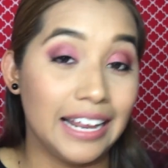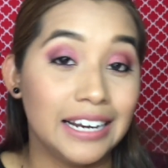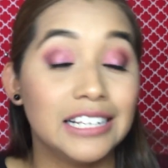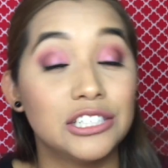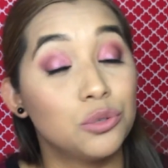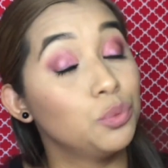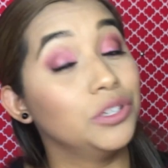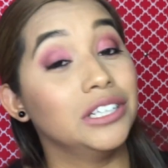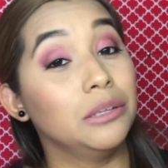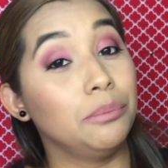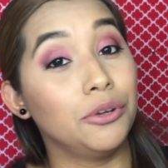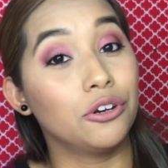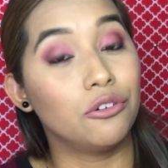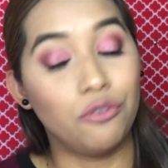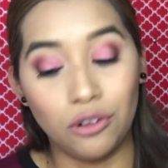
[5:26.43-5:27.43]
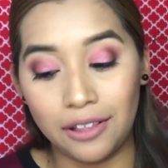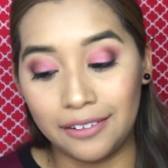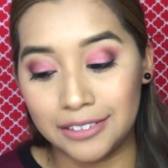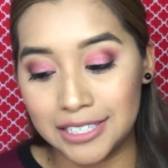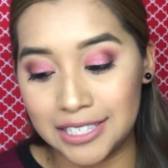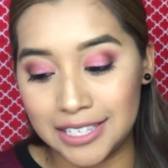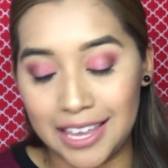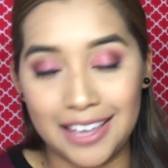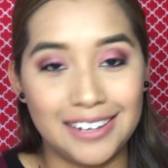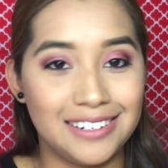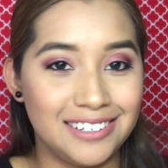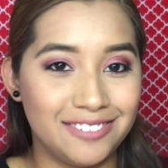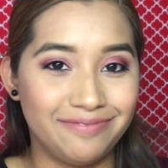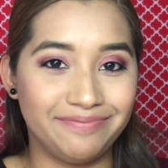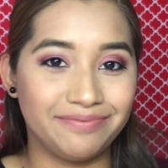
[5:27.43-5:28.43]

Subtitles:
and it's really beautiful on the skin.